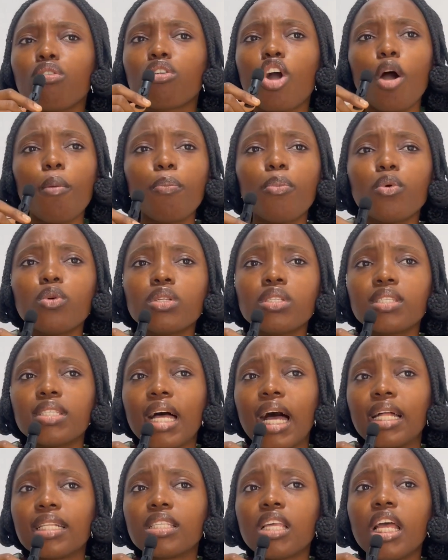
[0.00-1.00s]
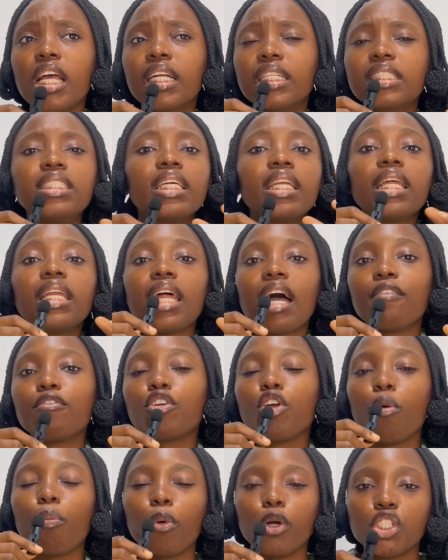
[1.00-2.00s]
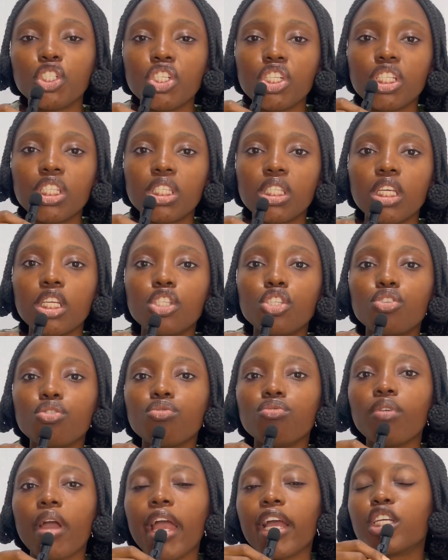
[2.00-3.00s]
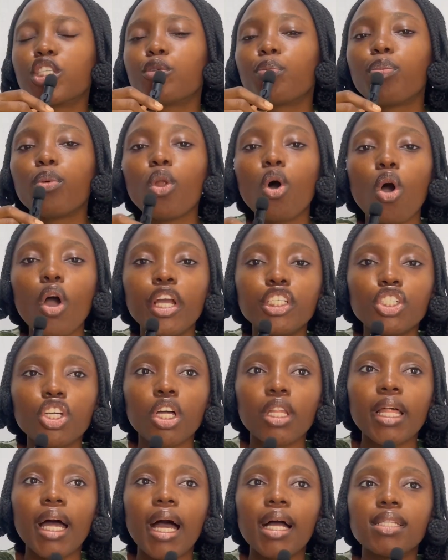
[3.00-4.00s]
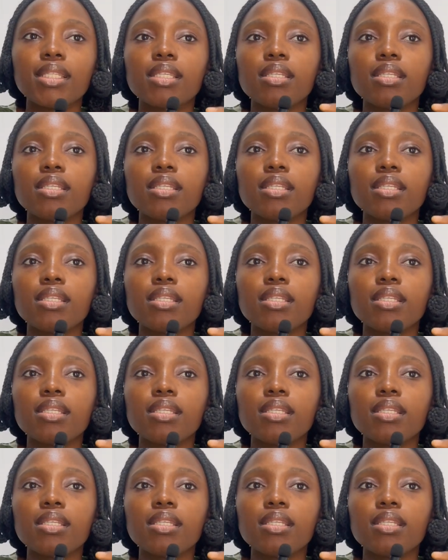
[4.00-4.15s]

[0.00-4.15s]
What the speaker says: couples that didn't have the opportunity to explore each other,